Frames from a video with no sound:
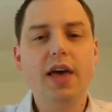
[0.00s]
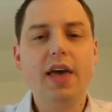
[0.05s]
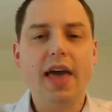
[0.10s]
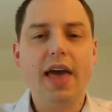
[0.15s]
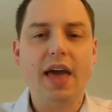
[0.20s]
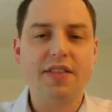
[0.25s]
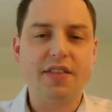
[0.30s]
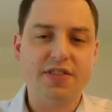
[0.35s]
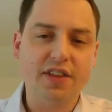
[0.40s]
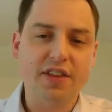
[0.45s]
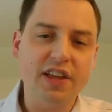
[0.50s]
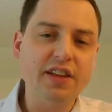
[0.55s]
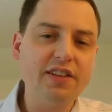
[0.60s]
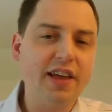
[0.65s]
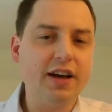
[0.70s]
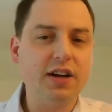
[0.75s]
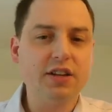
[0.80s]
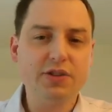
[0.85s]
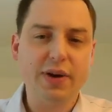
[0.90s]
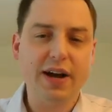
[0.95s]
And the
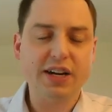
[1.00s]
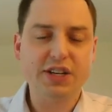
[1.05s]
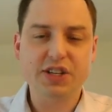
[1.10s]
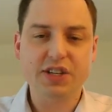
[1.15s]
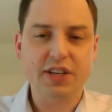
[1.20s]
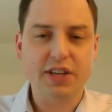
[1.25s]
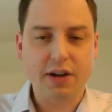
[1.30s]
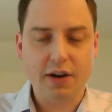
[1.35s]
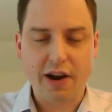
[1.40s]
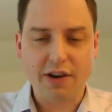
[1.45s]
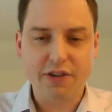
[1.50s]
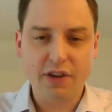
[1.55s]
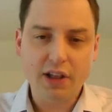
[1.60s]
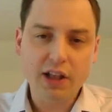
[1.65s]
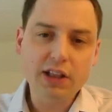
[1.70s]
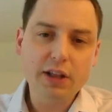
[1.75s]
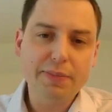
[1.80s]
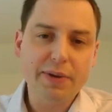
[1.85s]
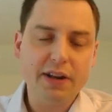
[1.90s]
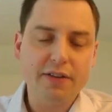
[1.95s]
details are actually a
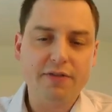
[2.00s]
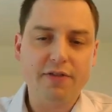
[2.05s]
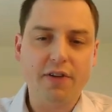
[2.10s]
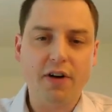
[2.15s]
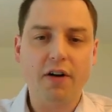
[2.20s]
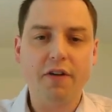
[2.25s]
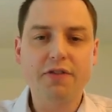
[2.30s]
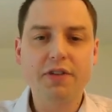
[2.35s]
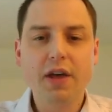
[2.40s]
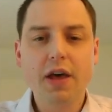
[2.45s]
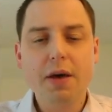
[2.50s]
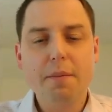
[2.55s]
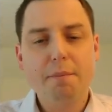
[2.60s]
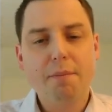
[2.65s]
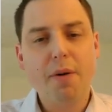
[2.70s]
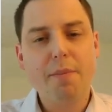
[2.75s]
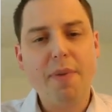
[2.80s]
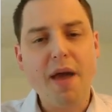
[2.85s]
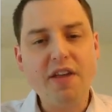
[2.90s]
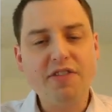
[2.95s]
little bit involved.
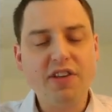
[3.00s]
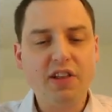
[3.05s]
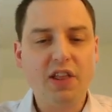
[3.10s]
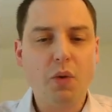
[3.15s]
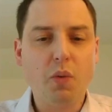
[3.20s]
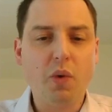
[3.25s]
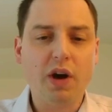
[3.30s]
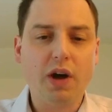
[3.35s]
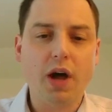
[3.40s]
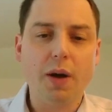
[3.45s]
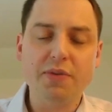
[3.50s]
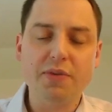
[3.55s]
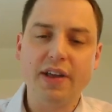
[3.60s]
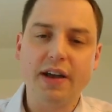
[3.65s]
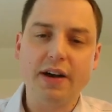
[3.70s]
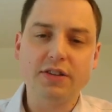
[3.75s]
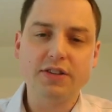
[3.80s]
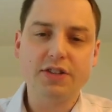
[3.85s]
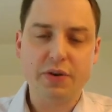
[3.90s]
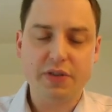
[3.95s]
But basically what comes
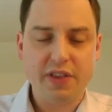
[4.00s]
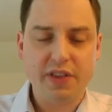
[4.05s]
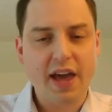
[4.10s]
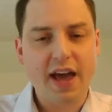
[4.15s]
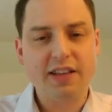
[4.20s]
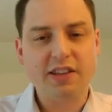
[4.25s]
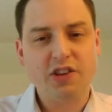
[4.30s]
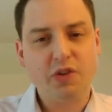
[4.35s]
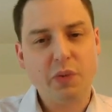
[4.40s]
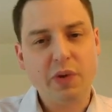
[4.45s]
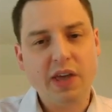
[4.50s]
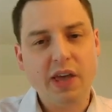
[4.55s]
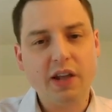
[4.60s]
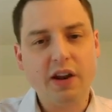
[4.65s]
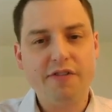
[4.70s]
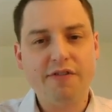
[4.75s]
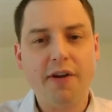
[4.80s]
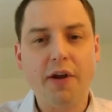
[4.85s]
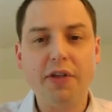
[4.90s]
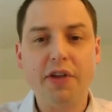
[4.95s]
down to in the end is we get
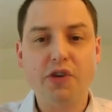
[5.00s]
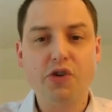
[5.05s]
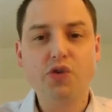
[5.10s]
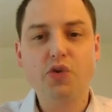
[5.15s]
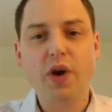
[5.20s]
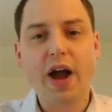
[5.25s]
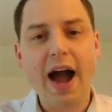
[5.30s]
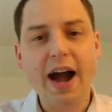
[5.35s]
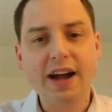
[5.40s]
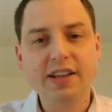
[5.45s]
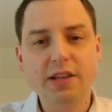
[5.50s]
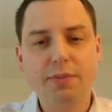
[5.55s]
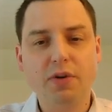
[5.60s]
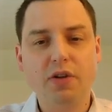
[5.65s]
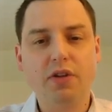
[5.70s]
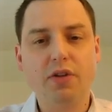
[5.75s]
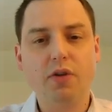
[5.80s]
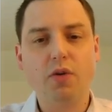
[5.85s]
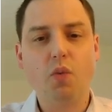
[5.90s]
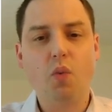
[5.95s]
a fairly
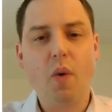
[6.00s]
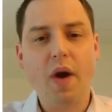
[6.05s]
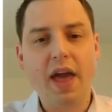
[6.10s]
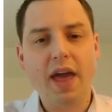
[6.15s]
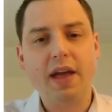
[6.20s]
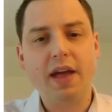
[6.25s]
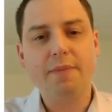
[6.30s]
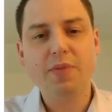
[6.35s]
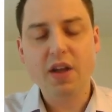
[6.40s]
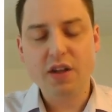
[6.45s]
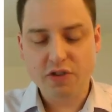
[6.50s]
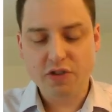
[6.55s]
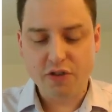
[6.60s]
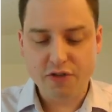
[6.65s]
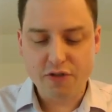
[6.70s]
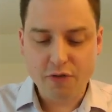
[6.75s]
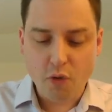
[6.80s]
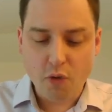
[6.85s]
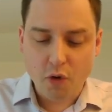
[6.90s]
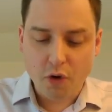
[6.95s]
tractable way to
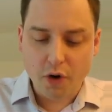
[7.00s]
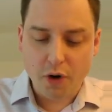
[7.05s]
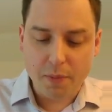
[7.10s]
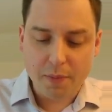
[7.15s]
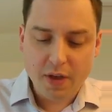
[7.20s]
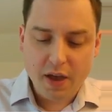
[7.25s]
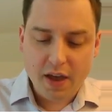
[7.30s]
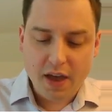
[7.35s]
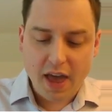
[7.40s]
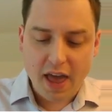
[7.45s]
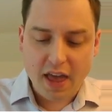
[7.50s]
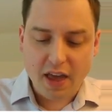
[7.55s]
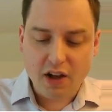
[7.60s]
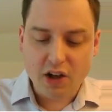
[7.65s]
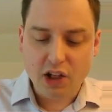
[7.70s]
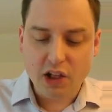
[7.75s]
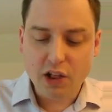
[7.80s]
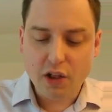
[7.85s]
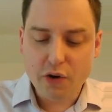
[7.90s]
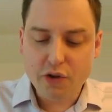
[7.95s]
form a
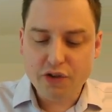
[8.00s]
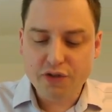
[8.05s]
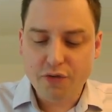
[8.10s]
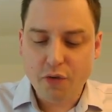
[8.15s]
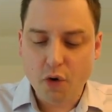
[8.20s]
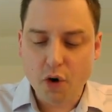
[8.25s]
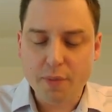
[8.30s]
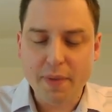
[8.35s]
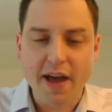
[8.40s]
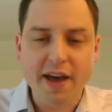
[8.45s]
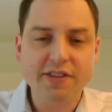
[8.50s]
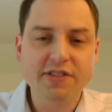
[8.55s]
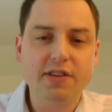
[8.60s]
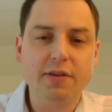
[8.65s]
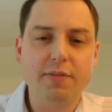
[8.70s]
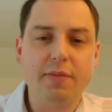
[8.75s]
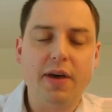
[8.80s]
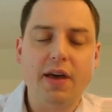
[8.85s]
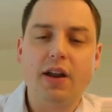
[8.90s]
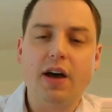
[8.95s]
closed form
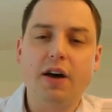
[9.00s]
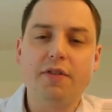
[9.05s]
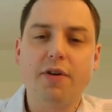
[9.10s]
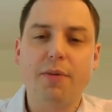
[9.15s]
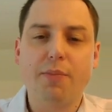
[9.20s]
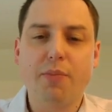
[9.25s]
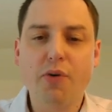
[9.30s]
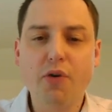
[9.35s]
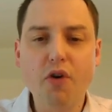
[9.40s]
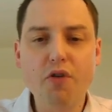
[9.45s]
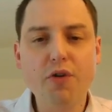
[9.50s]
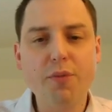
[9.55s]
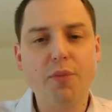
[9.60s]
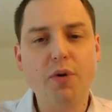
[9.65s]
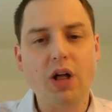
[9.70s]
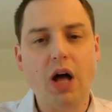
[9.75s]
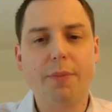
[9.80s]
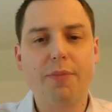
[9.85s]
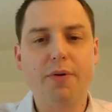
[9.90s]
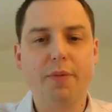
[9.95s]
estimate of a
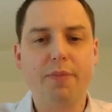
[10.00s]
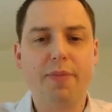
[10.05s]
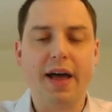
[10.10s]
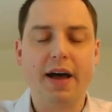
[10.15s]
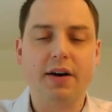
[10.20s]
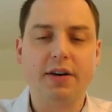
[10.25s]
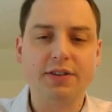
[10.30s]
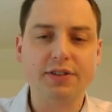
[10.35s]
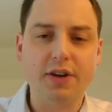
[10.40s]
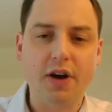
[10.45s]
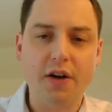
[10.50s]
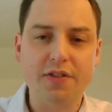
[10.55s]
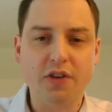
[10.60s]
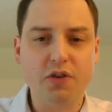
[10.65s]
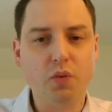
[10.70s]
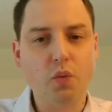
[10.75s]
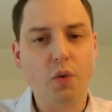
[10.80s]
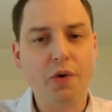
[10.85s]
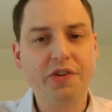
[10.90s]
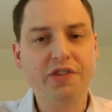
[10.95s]
provable upper bound on
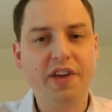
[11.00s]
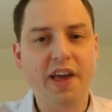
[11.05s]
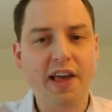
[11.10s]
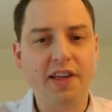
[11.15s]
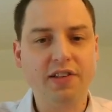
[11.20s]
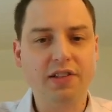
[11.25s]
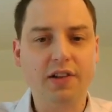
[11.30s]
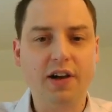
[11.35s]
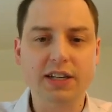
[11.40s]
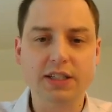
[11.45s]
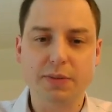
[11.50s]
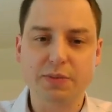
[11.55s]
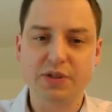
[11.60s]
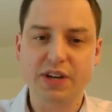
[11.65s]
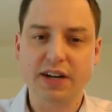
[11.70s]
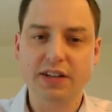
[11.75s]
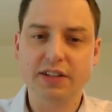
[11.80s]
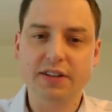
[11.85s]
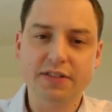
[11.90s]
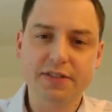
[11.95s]
this worst case loss
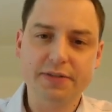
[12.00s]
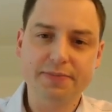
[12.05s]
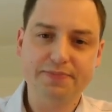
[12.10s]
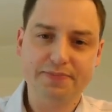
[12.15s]
objective.